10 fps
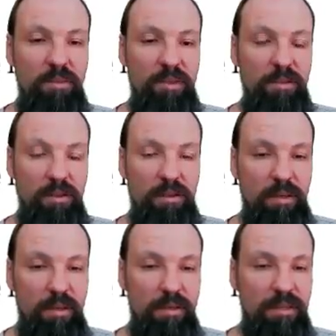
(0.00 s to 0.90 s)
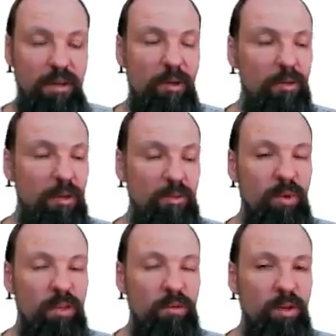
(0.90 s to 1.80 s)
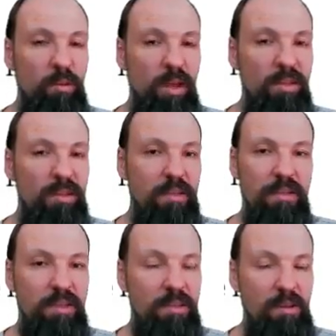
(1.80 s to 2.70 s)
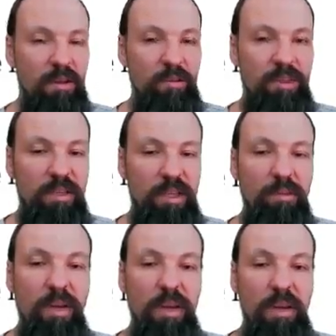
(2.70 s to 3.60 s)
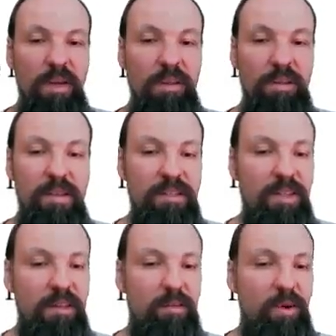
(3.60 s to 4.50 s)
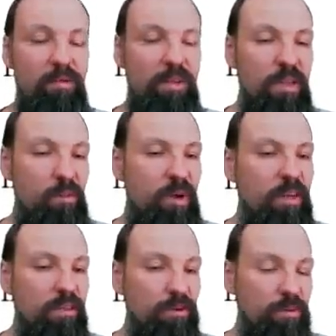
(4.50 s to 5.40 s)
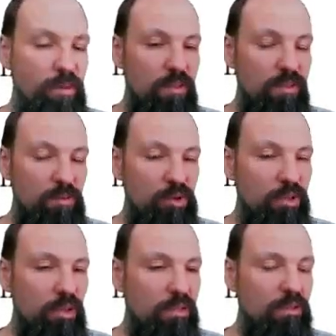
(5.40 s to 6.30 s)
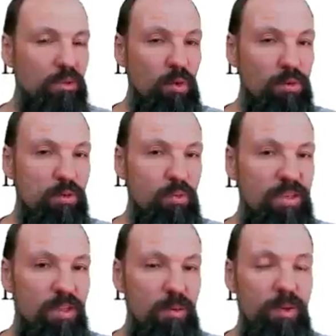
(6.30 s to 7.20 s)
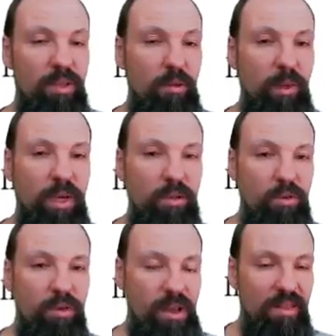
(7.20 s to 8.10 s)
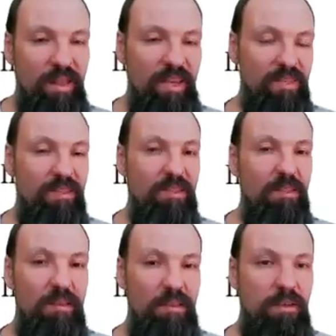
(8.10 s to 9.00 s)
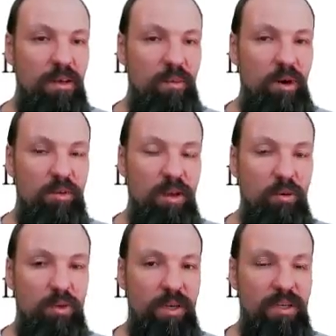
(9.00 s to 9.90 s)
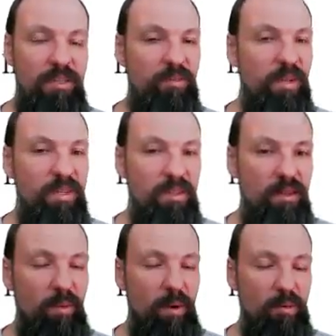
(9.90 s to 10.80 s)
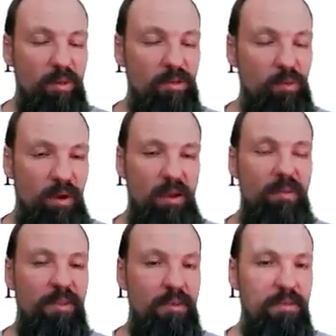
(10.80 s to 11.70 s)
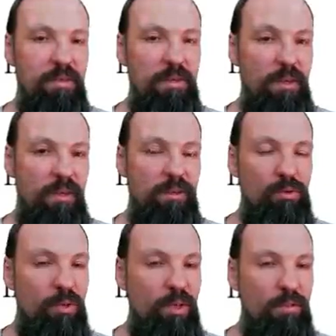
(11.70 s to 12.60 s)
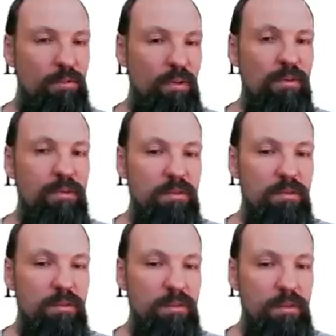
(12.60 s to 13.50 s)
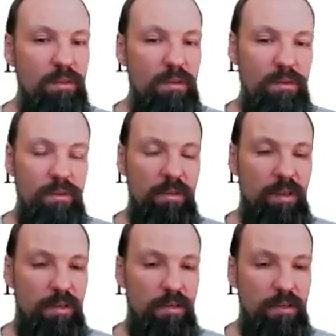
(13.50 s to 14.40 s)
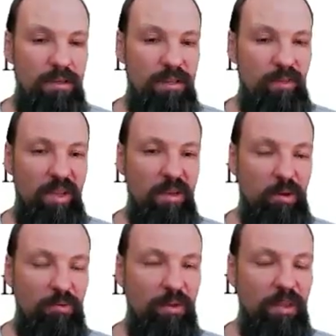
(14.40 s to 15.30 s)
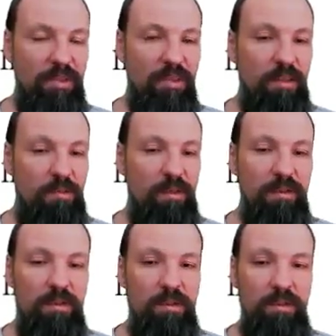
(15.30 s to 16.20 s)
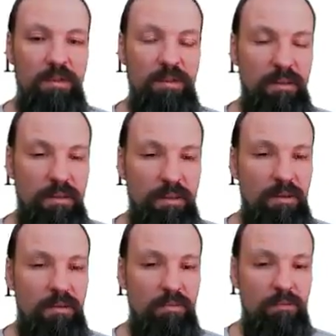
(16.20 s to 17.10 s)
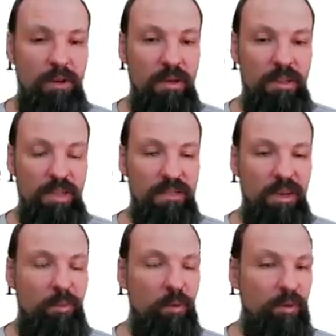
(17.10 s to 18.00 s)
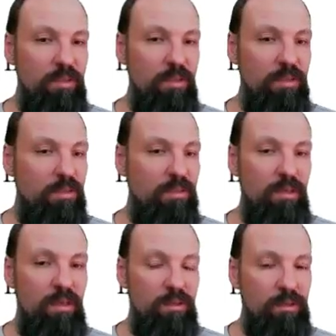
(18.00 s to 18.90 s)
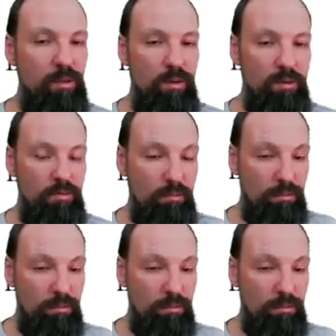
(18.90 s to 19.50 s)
But in the same context, we cannot apply the central limit theorem, and the result about the normality of the distribution doesn't work. So basically, we cannot run tests about our estimates and about the true parameters and do the inference, like estimate the confidence intervals, test hypotheses, and so on.